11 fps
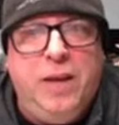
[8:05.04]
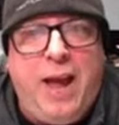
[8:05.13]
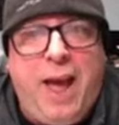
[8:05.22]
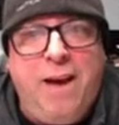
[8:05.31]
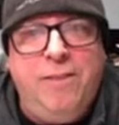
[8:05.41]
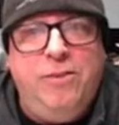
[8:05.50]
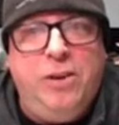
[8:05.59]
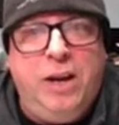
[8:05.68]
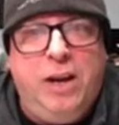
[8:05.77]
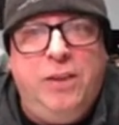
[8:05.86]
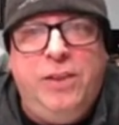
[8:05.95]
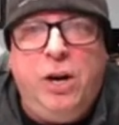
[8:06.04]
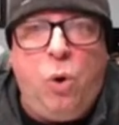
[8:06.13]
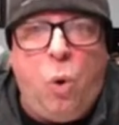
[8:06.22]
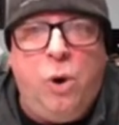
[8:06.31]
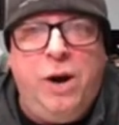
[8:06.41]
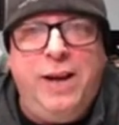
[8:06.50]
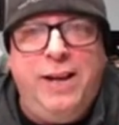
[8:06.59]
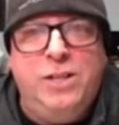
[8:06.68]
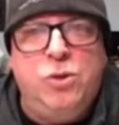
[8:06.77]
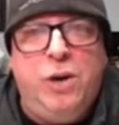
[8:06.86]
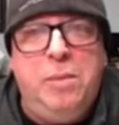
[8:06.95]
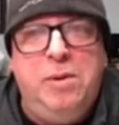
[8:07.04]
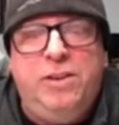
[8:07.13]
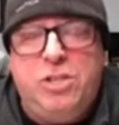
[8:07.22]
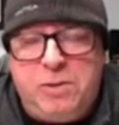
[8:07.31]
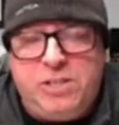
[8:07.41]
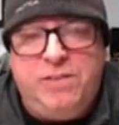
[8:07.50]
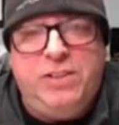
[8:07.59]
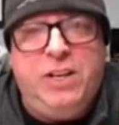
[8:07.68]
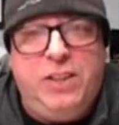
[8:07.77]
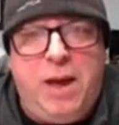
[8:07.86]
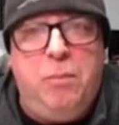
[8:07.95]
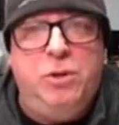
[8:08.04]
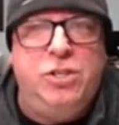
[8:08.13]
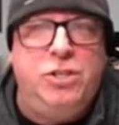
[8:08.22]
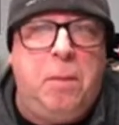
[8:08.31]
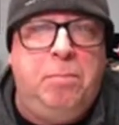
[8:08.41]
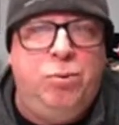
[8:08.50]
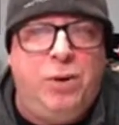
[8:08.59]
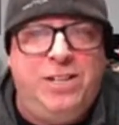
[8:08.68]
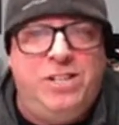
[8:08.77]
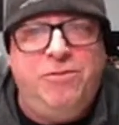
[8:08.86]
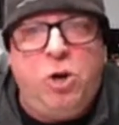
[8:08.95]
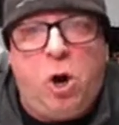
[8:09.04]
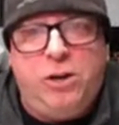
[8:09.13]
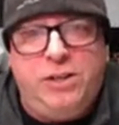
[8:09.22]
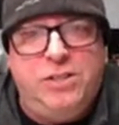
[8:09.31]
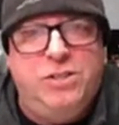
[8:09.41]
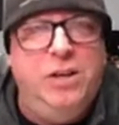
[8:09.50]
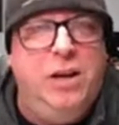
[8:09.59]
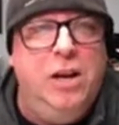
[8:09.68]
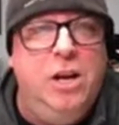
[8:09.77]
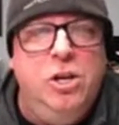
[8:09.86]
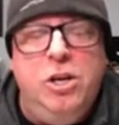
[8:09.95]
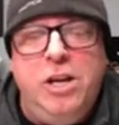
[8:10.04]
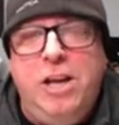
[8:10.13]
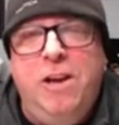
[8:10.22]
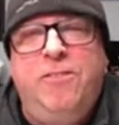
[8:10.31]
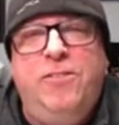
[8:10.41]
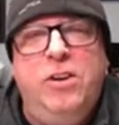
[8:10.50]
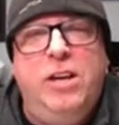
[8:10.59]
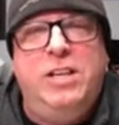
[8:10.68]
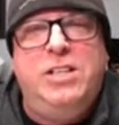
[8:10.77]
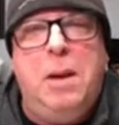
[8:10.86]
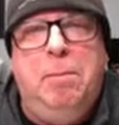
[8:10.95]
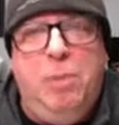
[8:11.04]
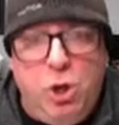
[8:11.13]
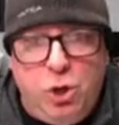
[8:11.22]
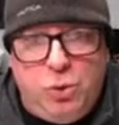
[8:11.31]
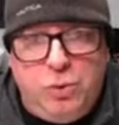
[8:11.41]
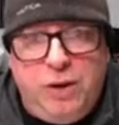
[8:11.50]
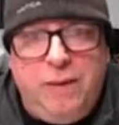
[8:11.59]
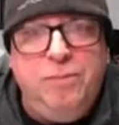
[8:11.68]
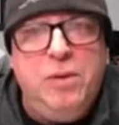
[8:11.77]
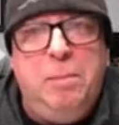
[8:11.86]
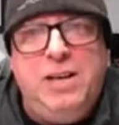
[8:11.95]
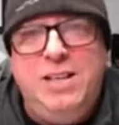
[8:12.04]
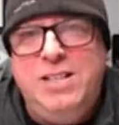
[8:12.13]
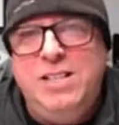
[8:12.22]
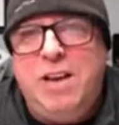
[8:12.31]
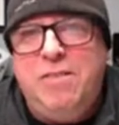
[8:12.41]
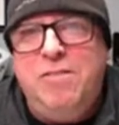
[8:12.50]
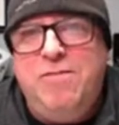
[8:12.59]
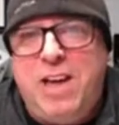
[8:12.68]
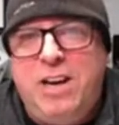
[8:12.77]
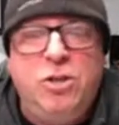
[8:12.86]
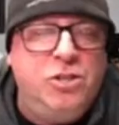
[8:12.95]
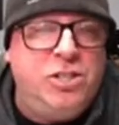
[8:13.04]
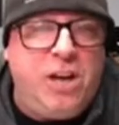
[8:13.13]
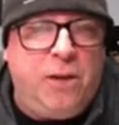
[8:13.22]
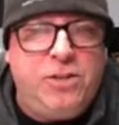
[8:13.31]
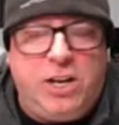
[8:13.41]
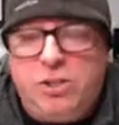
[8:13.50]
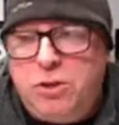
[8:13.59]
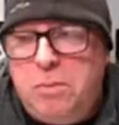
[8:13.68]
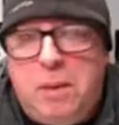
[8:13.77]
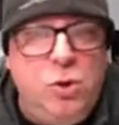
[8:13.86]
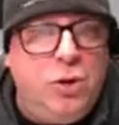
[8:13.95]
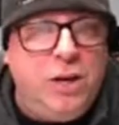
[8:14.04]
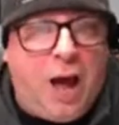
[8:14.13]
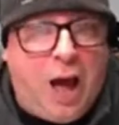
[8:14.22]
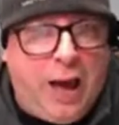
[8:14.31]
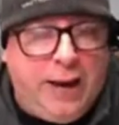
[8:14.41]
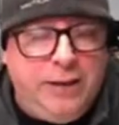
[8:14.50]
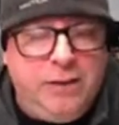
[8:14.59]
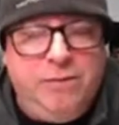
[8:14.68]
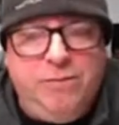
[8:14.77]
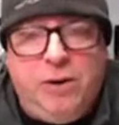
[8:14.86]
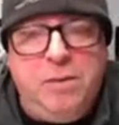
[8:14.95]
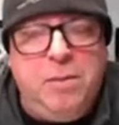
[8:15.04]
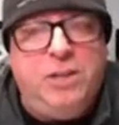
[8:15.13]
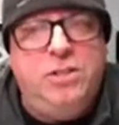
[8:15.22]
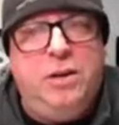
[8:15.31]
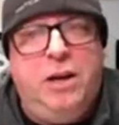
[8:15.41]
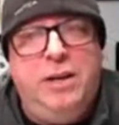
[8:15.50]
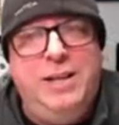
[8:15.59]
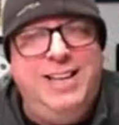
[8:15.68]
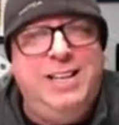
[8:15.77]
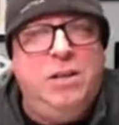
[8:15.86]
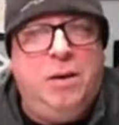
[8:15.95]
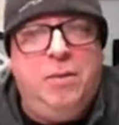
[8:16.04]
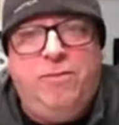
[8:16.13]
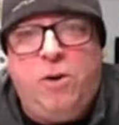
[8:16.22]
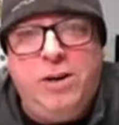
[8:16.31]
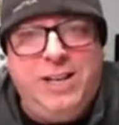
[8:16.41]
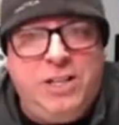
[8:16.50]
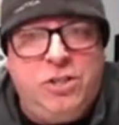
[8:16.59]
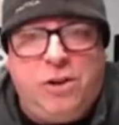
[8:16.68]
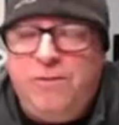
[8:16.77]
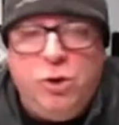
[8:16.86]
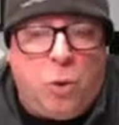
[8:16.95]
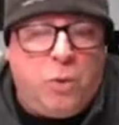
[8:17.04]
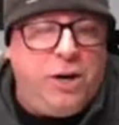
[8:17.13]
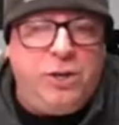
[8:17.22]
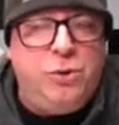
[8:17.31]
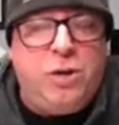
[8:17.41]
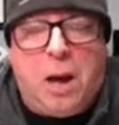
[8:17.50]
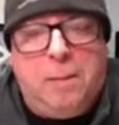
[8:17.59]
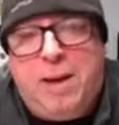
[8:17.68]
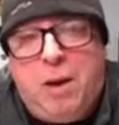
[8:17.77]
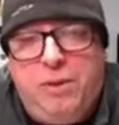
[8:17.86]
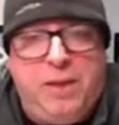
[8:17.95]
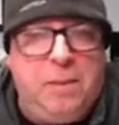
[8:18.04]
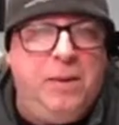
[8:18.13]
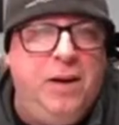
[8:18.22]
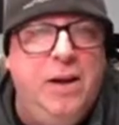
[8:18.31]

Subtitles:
They have, their aura is going to be specific to them, which is oppressive darkness. If it's a boon, PCs have advantage on stealth checks, so maybe you can hide very much far easier if you don't want to do combat with them.